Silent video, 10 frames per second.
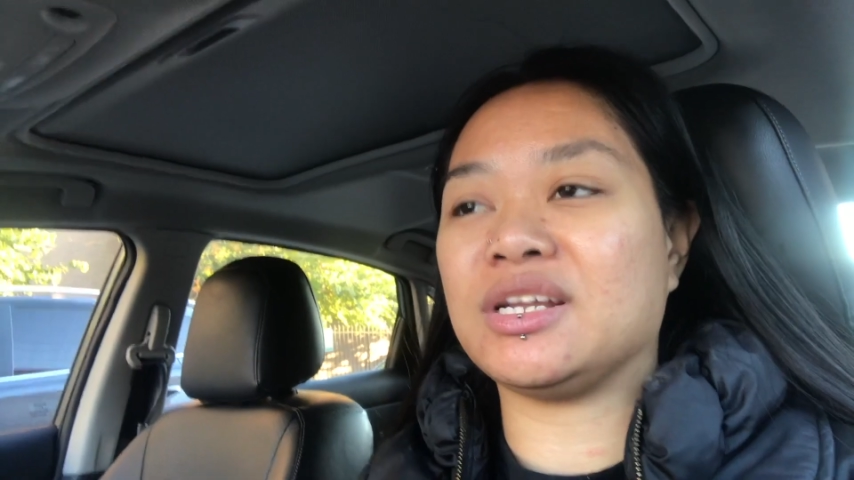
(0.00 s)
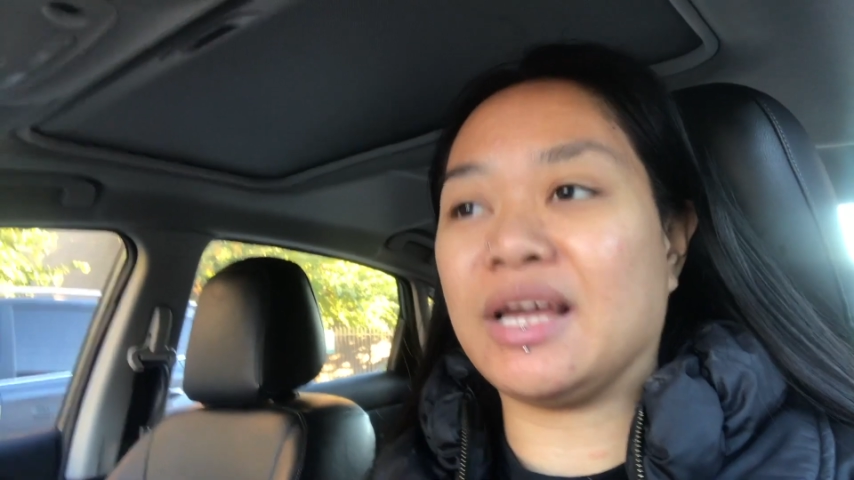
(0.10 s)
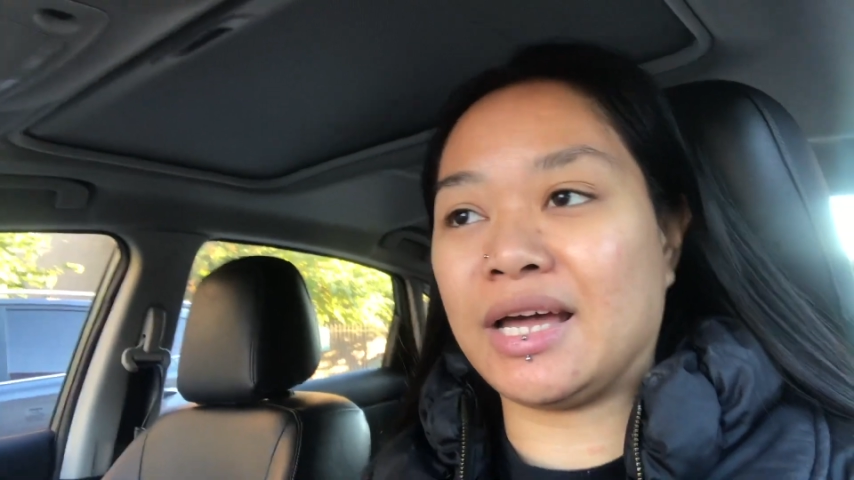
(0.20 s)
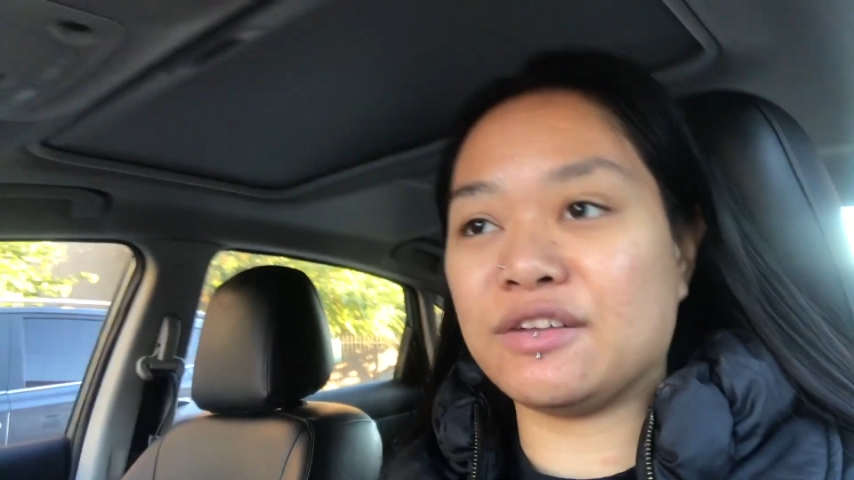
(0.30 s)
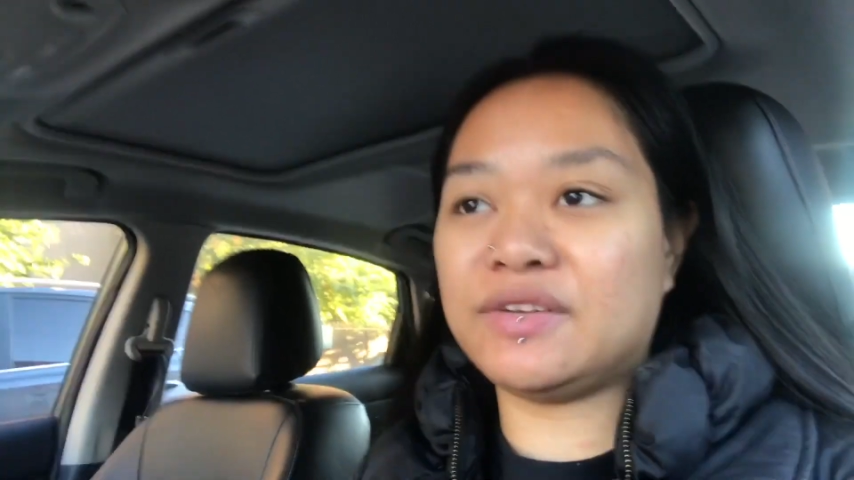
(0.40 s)
and
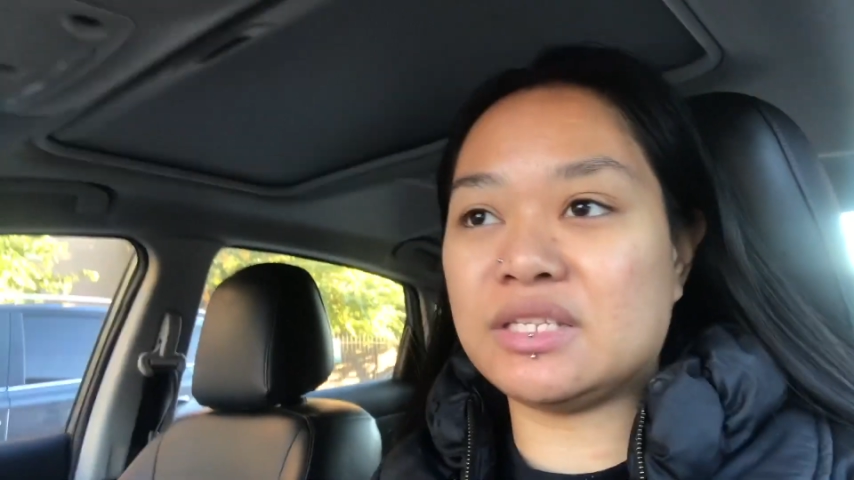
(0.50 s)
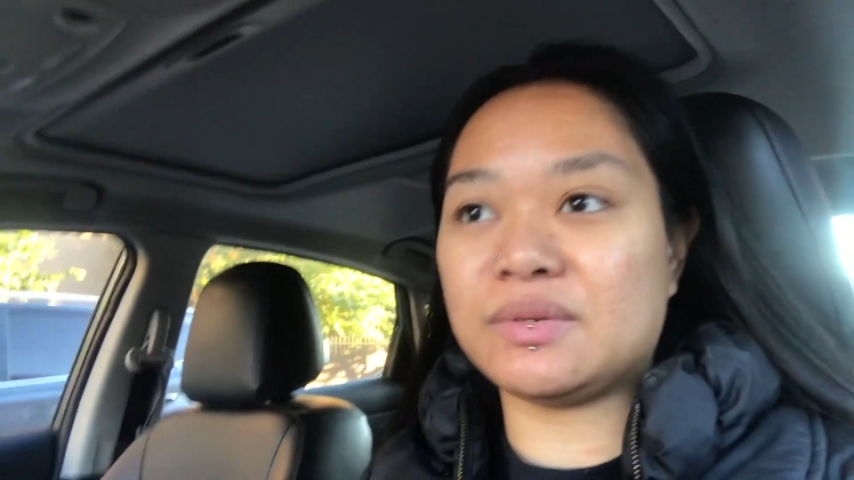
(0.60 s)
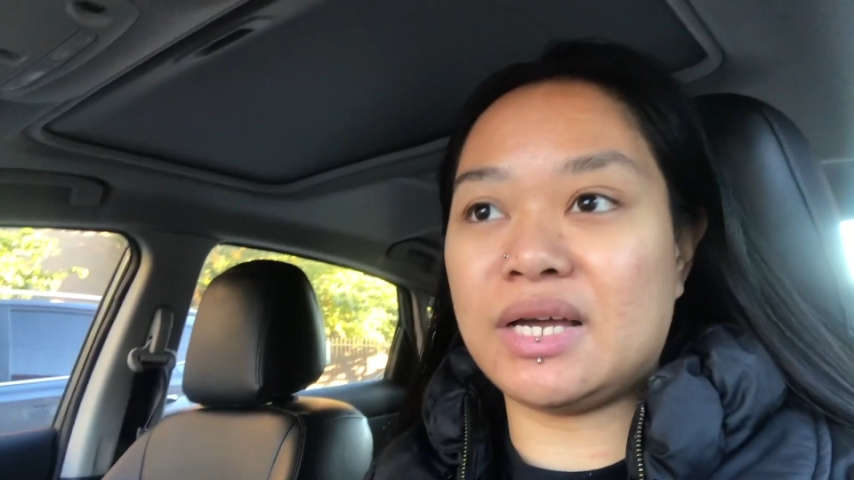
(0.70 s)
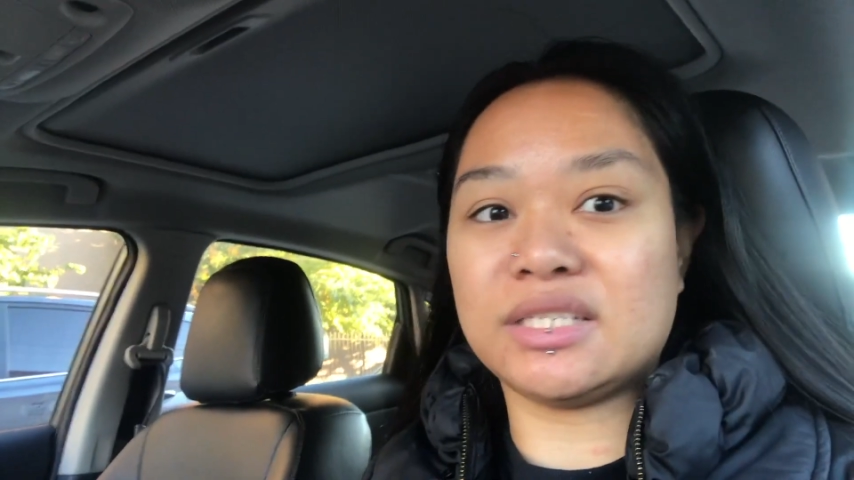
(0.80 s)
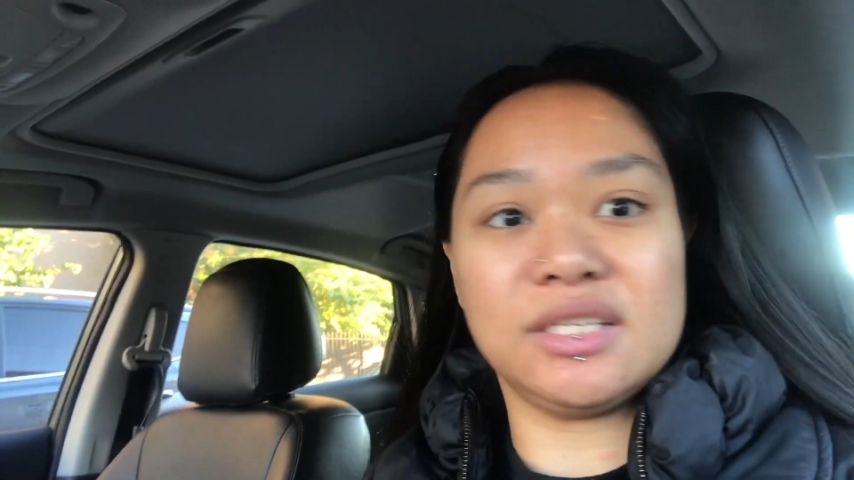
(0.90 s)
I got a face
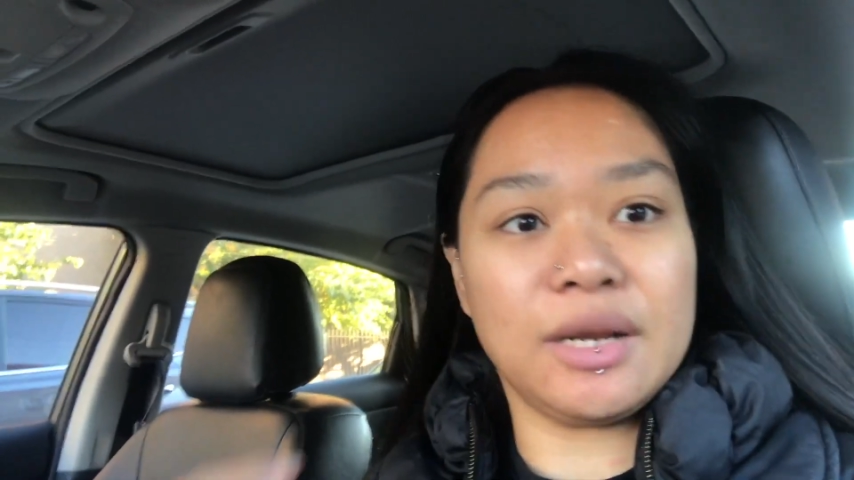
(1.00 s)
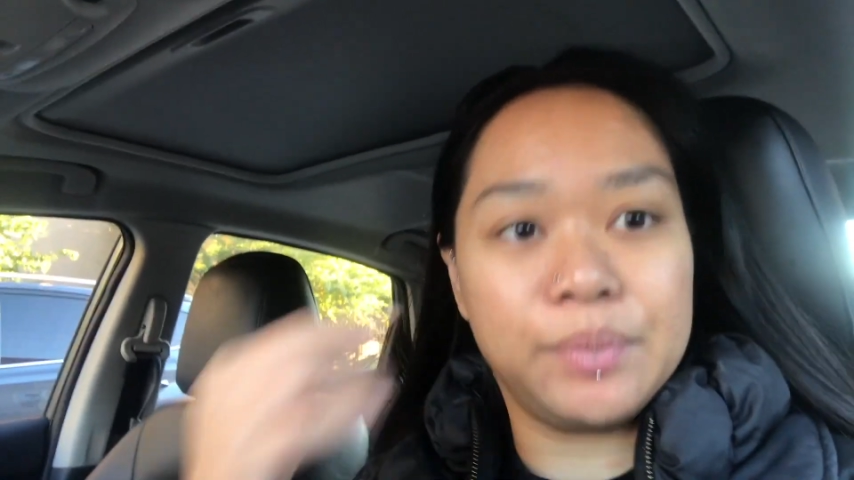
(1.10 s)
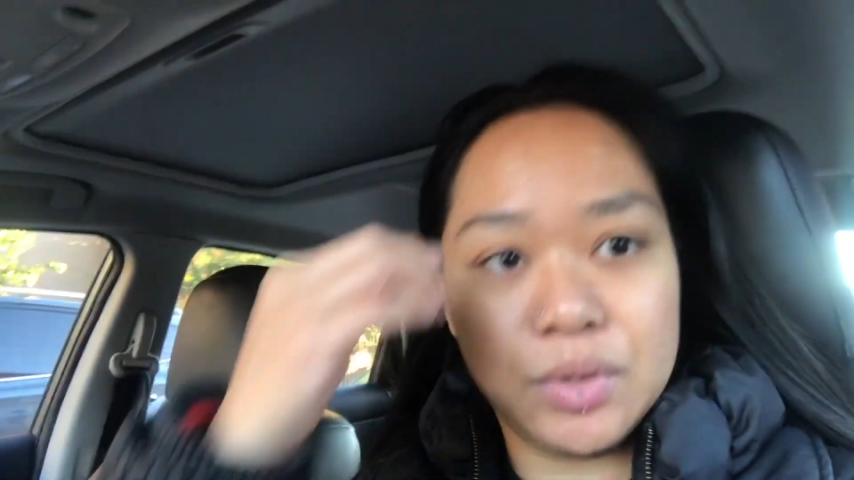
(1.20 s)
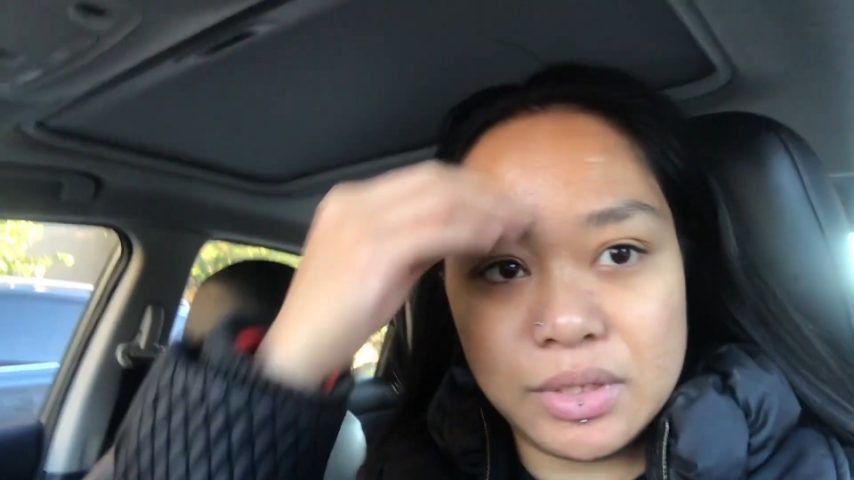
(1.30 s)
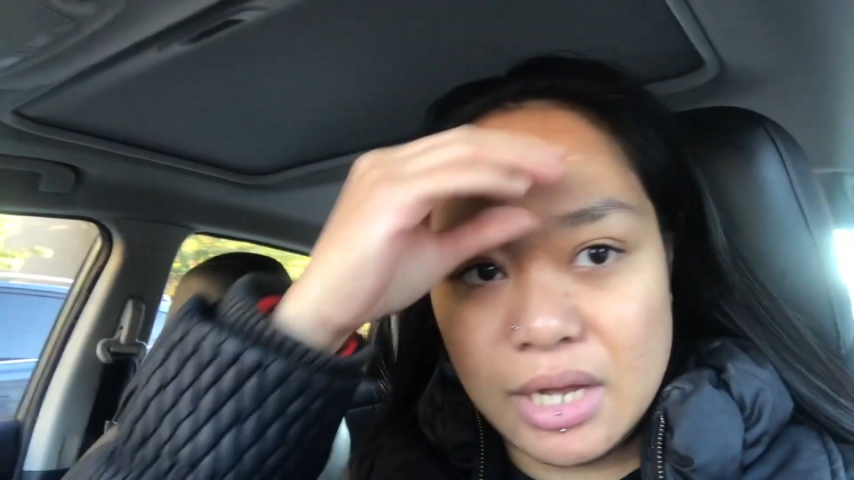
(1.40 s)
wash, and then I
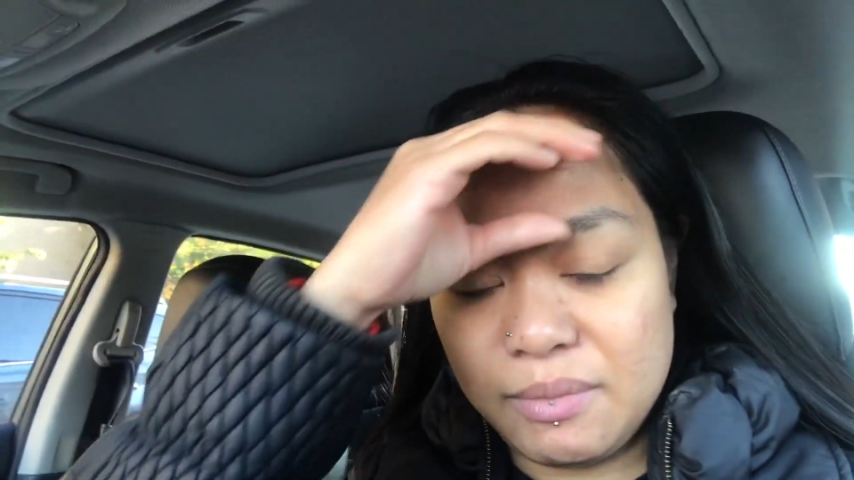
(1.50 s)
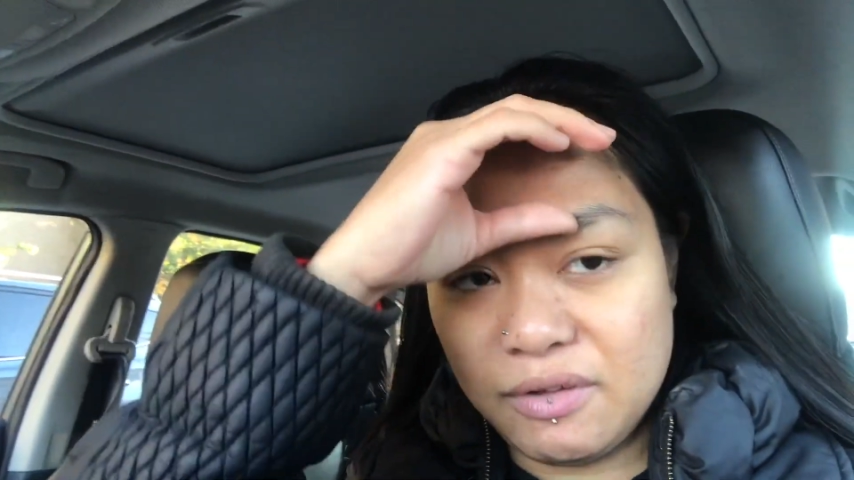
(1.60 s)
broke out.